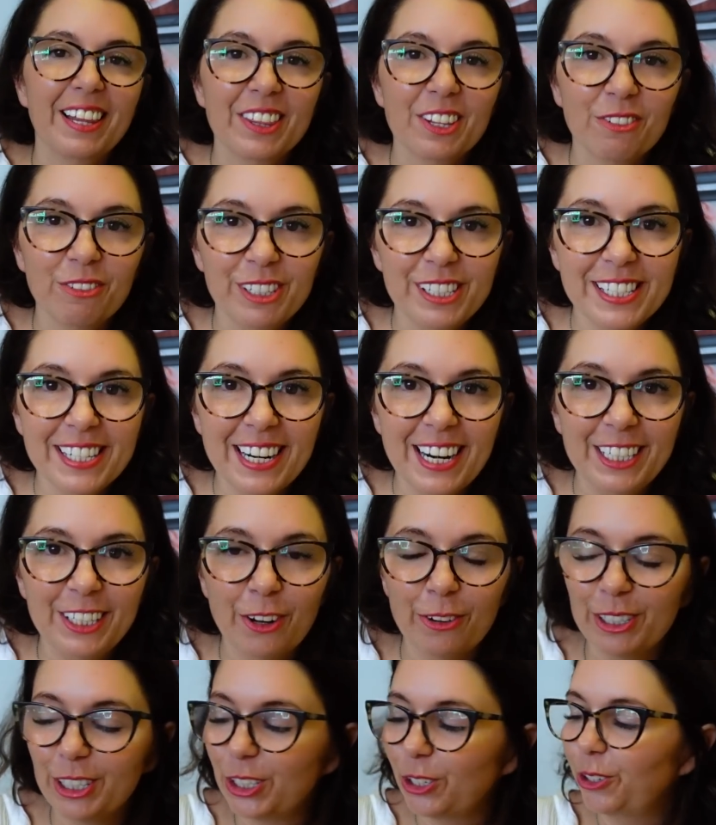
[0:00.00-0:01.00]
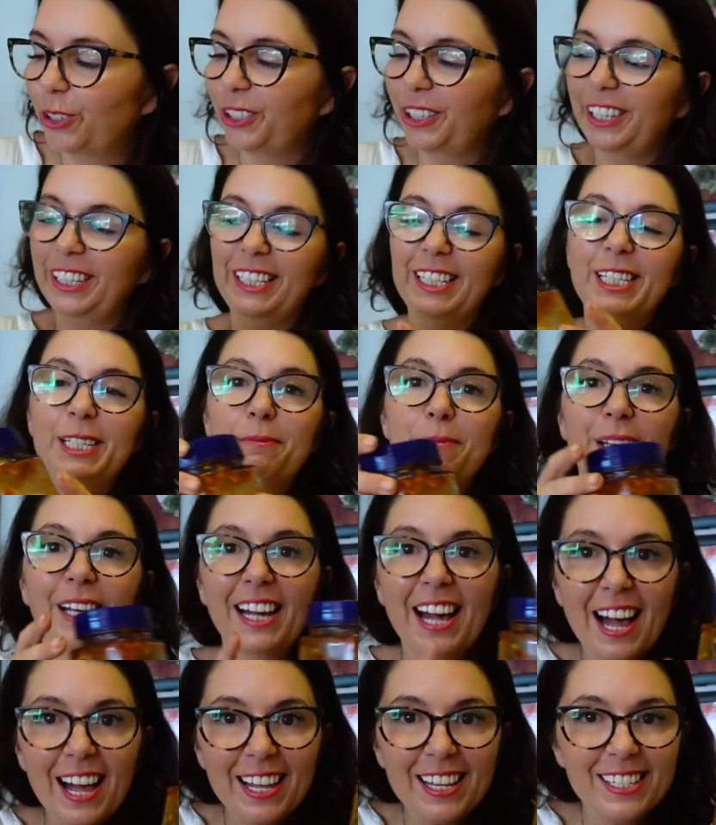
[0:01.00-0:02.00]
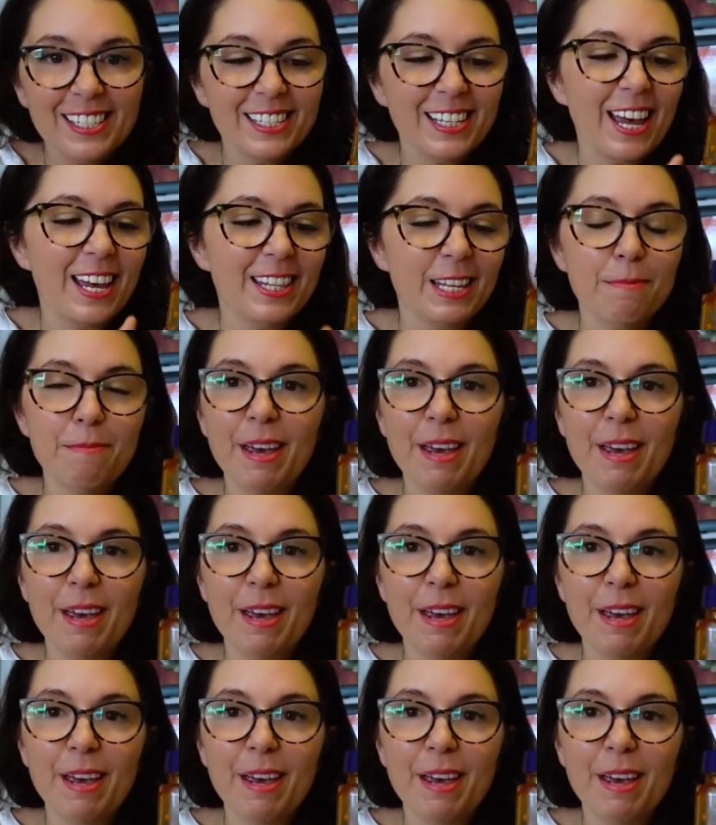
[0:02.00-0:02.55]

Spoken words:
The reason I know it's so good is because they